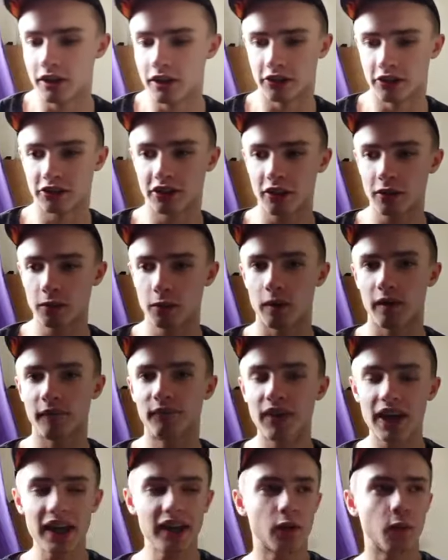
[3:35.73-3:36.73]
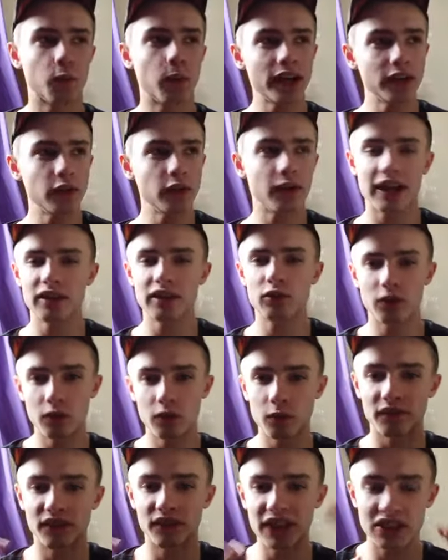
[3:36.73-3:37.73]
So then when you get
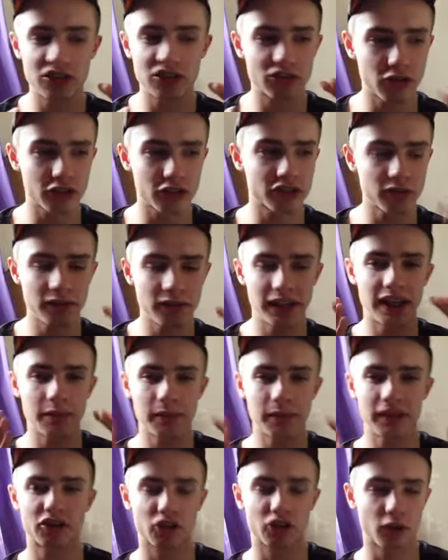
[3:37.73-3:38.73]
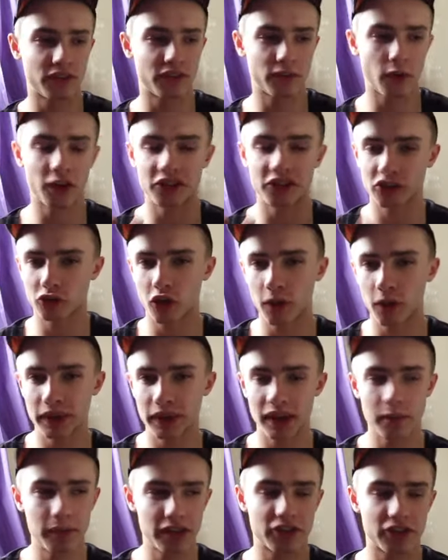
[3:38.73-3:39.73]
into the structure on the image, so if you are describing
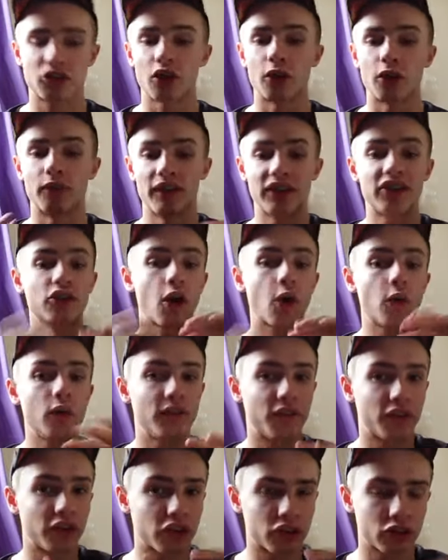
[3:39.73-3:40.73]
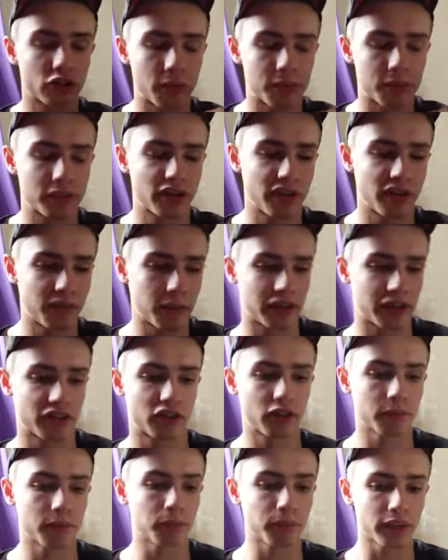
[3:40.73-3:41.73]
the image, so this is only for description
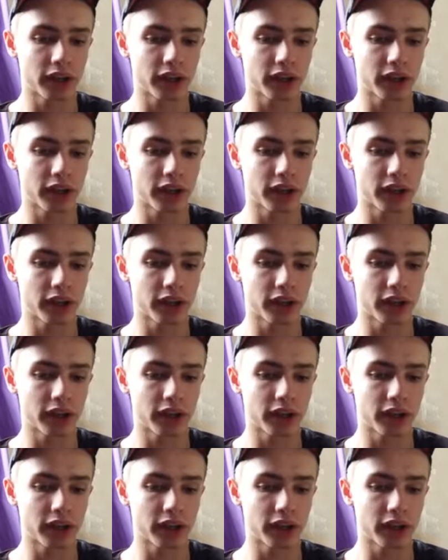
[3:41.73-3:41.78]
images,